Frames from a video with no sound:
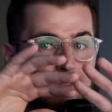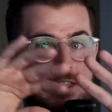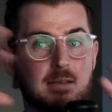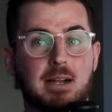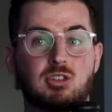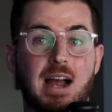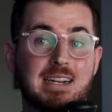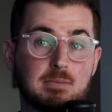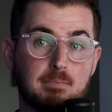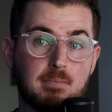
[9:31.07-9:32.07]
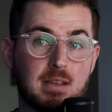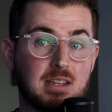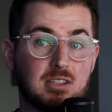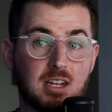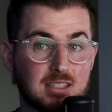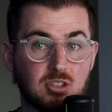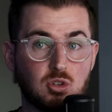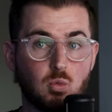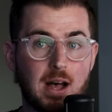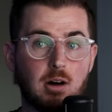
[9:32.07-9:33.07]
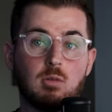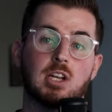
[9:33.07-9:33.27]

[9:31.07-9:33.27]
everything about your ad doesn't do well.